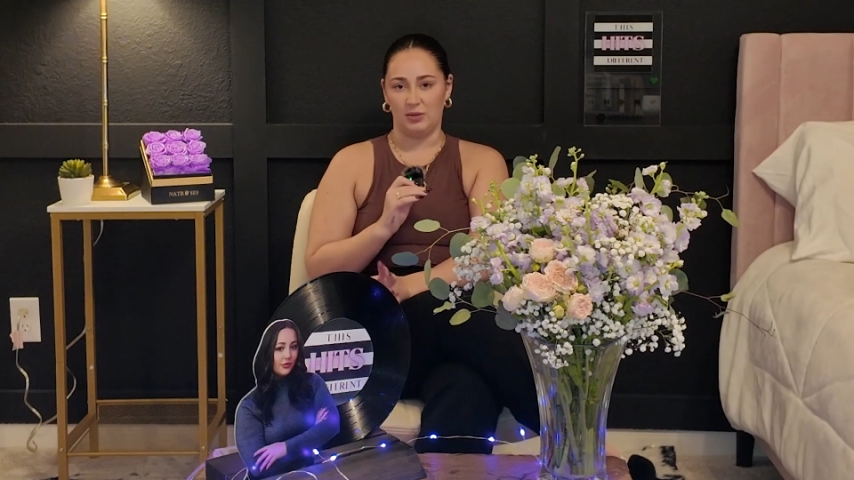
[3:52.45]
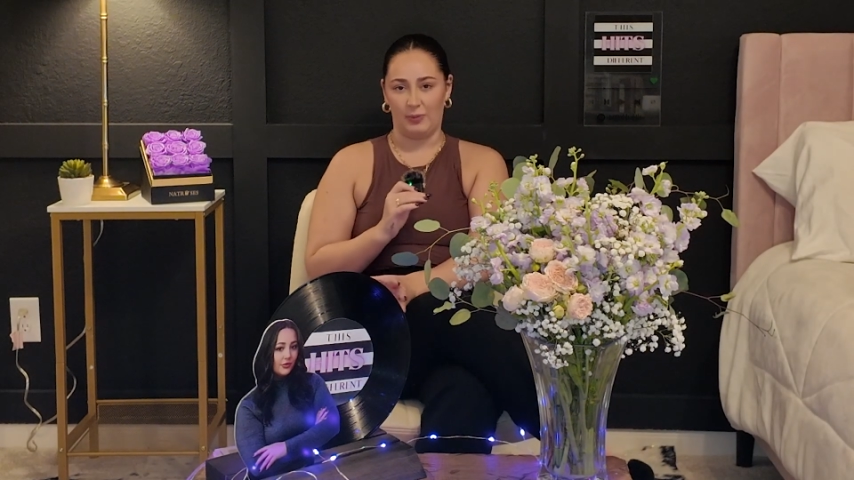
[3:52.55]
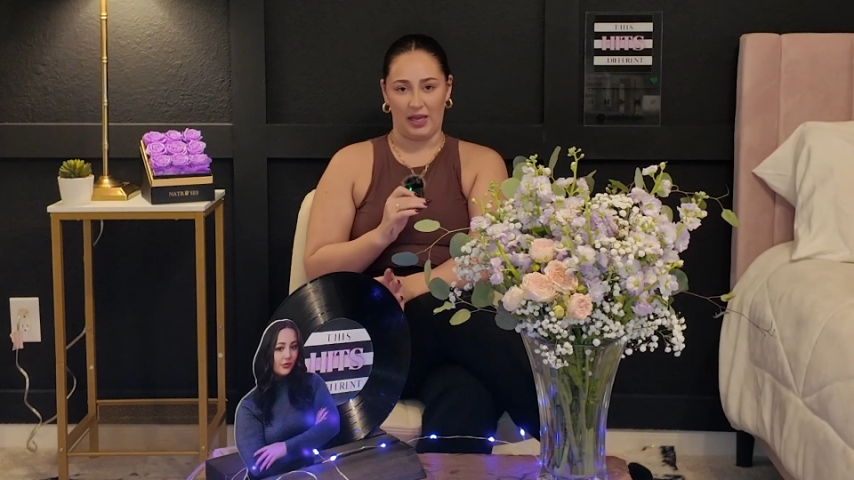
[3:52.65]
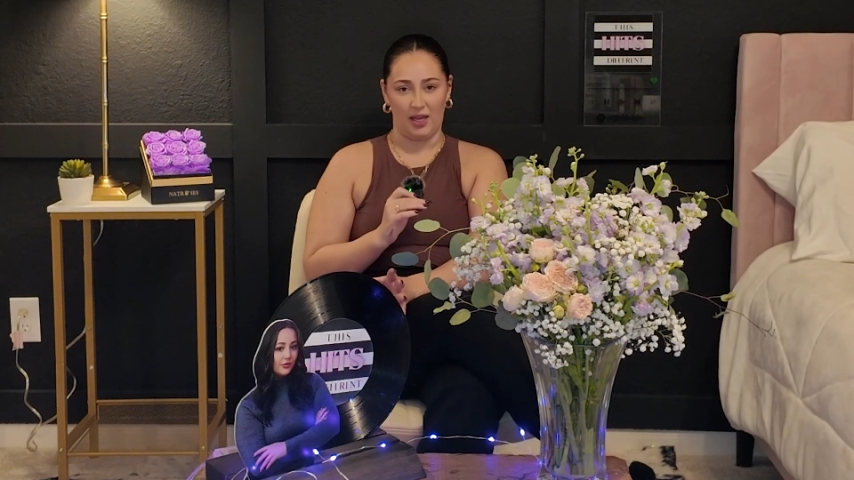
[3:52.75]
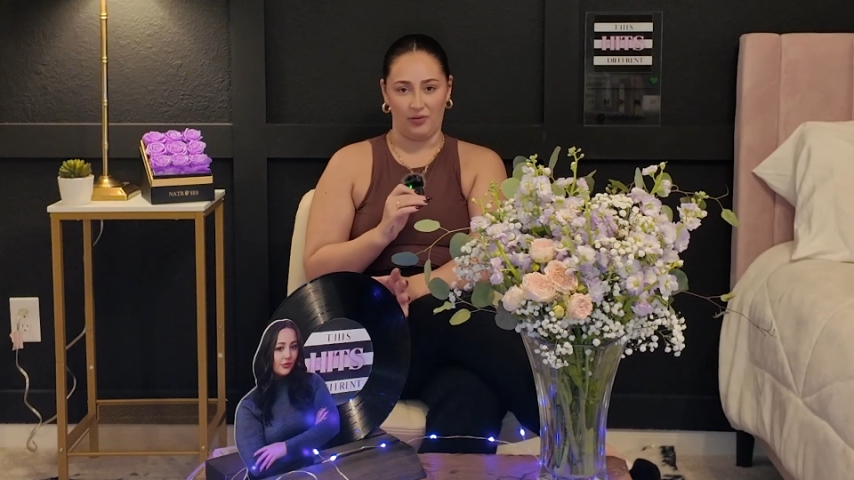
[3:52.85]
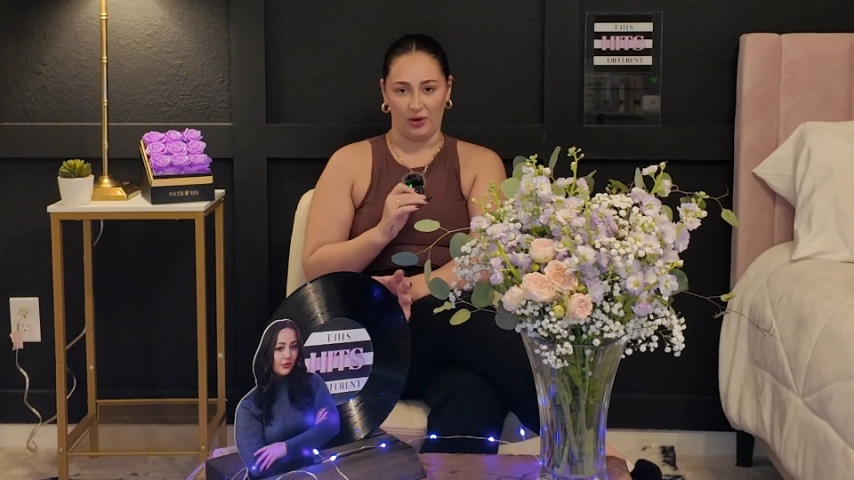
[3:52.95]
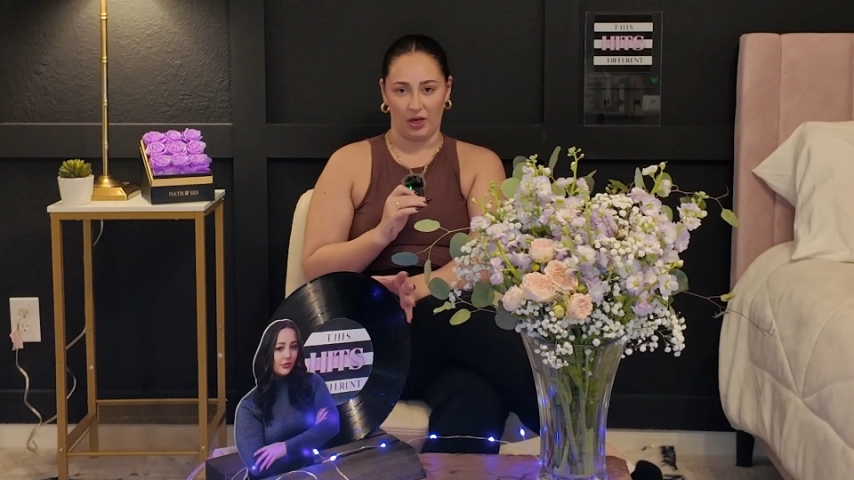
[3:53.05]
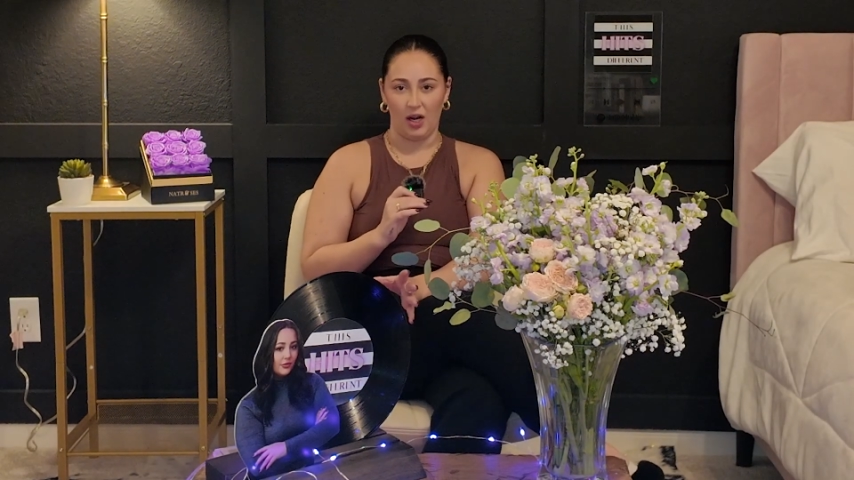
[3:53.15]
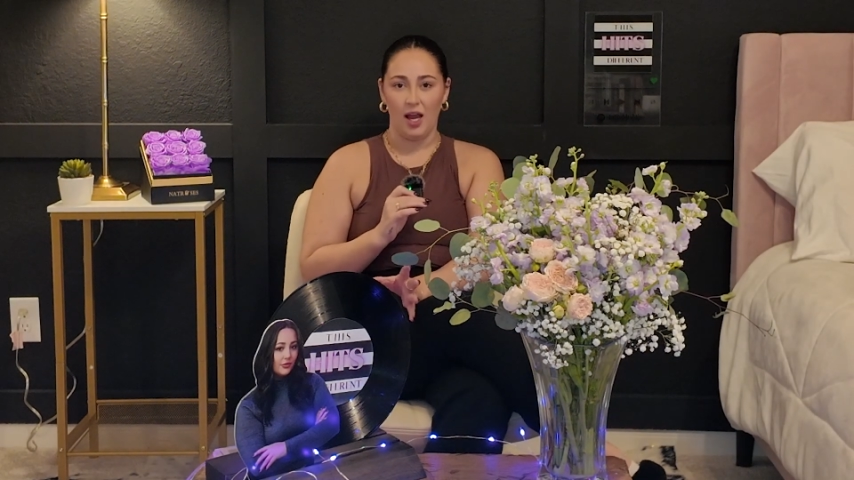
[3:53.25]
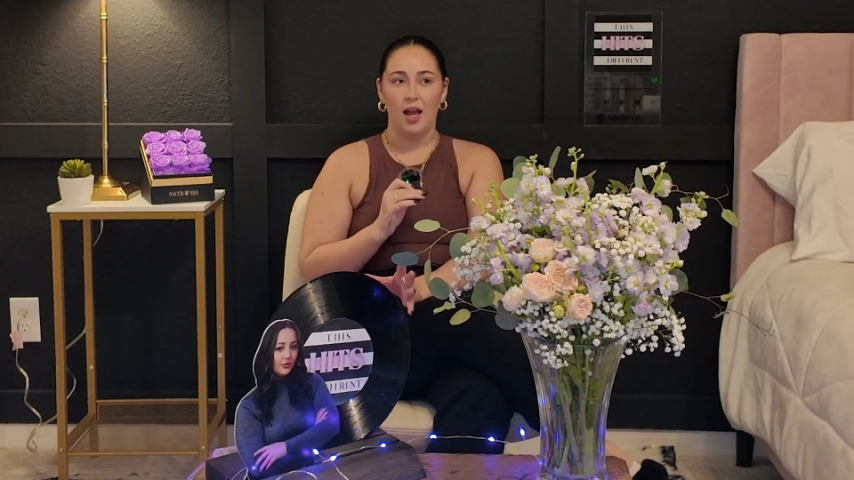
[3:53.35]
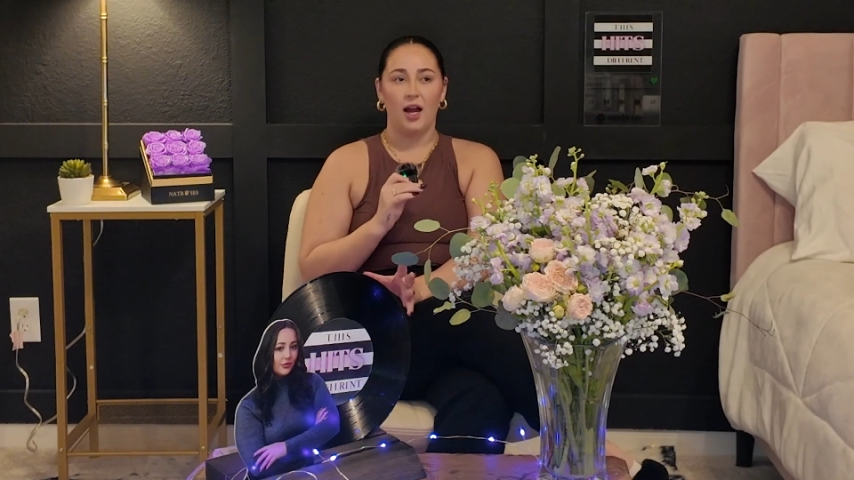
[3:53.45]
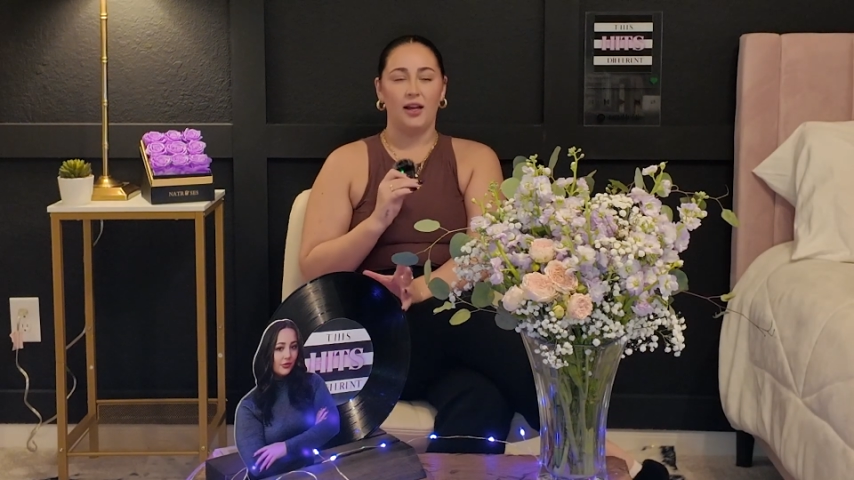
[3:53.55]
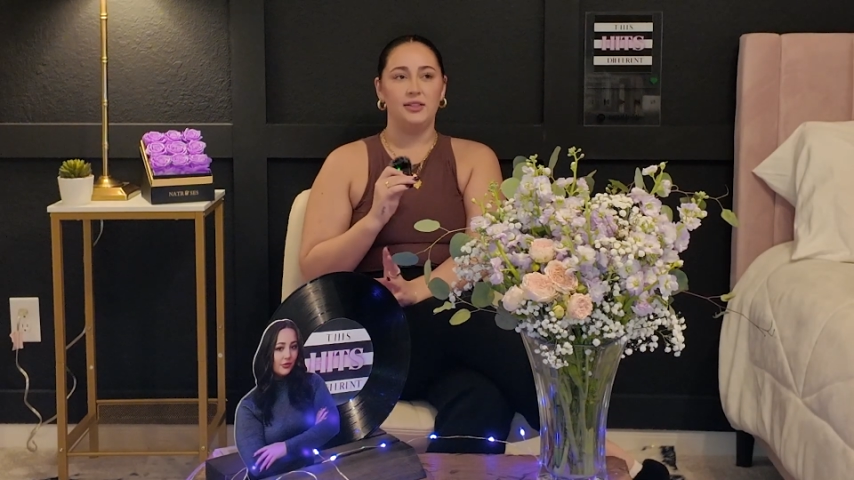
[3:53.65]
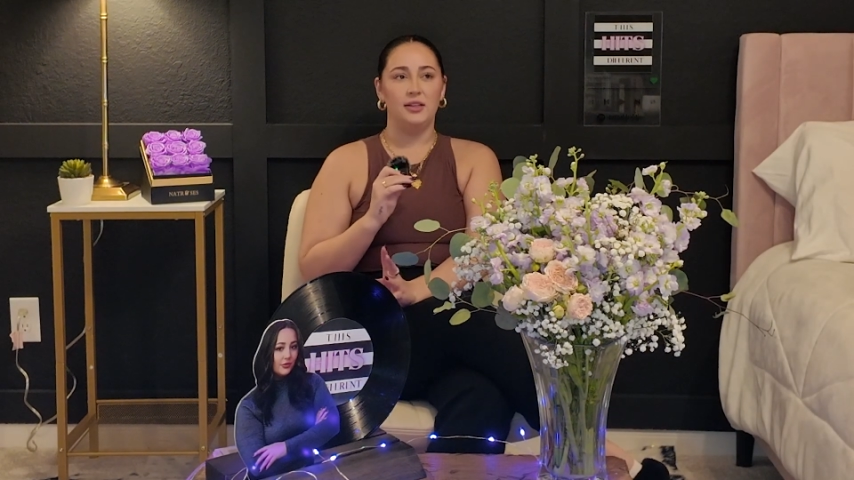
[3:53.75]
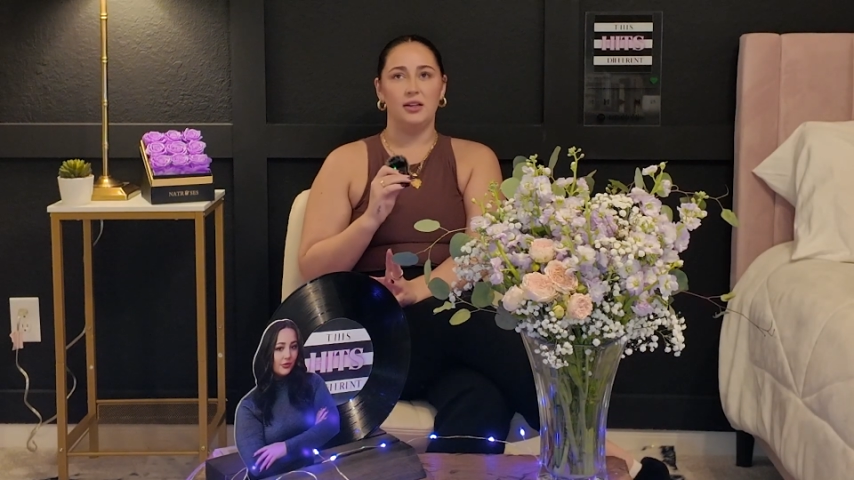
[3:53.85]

behavior. I